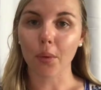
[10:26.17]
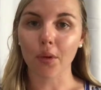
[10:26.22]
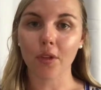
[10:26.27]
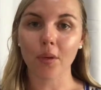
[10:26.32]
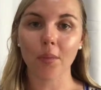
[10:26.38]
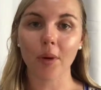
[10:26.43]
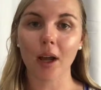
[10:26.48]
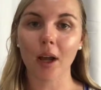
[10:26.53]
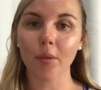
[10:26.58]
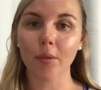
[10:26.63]
on
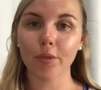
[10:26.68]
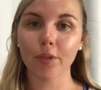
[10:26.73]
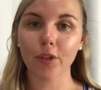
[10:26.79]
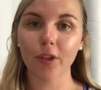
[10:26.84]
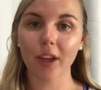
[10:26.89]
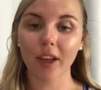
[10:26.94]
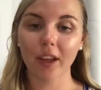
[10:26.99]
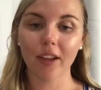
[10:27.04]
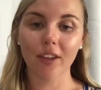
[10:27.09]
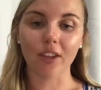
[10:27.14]
the palm of your
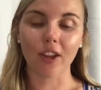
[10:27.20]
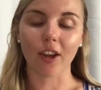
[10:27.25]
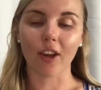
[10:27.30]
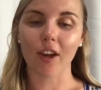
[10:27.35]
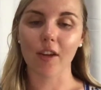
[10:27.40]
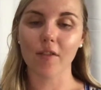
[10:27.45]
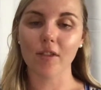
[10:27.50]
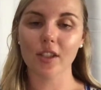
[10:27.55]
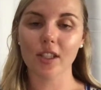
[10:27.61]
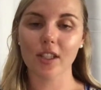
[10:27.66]
hand like
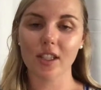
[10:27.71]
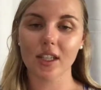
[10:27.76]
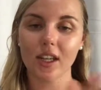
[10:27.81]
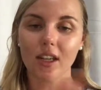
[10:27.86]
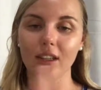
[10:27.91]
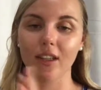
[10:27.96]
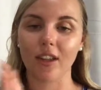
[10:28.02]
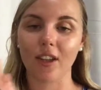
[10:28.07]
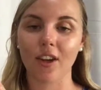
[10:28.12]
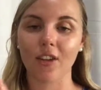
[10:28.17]
I've just
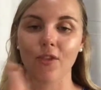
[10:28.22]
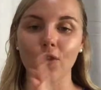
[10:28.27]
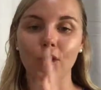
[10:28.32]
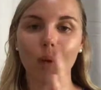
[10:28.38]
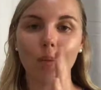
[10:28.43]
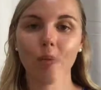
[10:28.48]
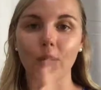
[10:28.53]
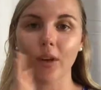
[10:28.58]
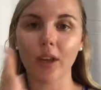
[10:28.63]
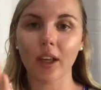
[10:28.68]
done and
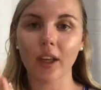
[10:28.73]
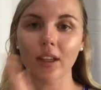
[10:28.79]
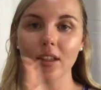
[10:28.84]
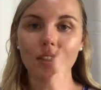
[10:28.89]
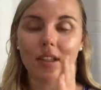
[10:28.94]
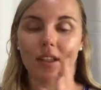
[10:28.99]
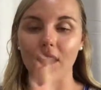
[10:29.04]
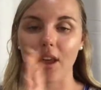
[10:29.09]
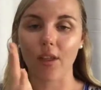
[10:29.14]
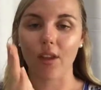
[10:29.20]
rub your hand
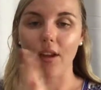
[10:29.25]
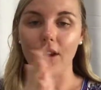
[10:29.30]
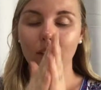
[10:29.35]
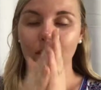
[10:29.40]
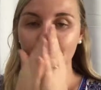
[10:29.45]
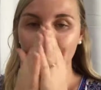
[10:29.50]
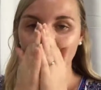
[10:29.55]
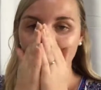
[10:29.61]
together.